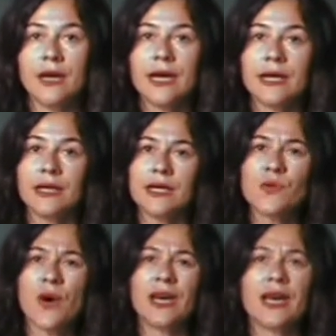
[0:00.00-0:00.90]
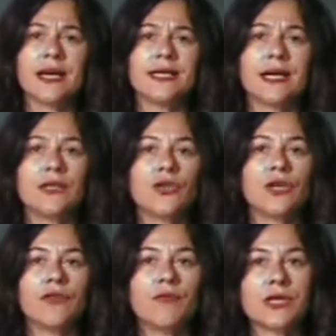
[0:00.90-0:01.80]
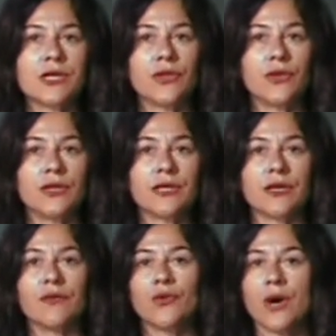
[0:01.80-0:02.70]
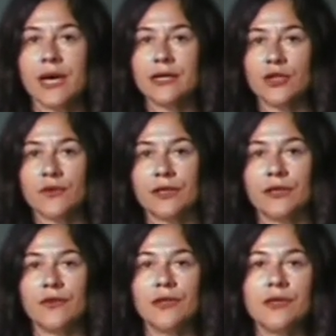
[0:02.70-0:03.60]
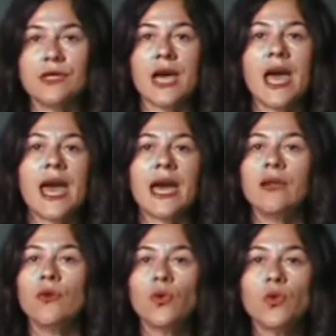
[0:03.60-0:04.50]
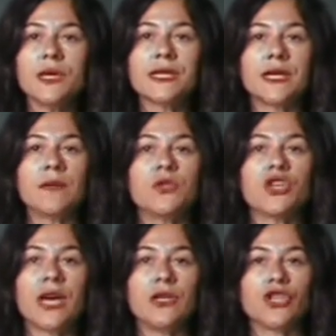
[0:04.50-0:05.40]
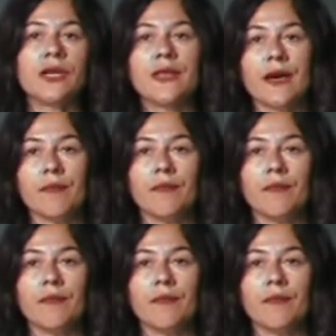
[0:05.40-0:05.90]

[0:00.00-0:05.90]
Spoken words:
That's why I tend to give my students a variety of activities and always keep changing them.